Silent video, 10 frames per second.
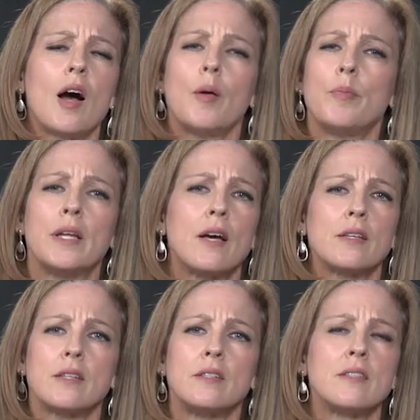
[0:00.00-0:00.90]
up in
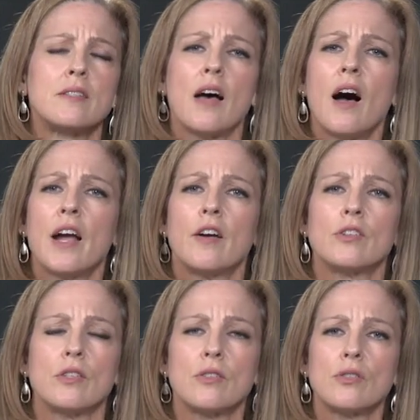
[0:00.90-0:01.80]
us a desire
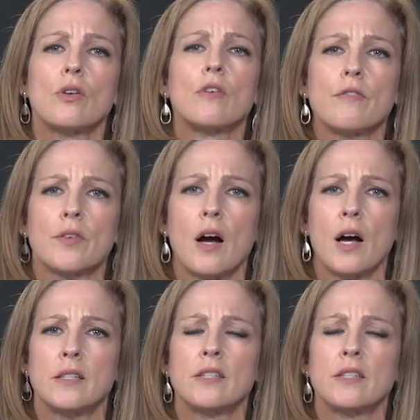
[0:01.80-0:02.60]
to serve God,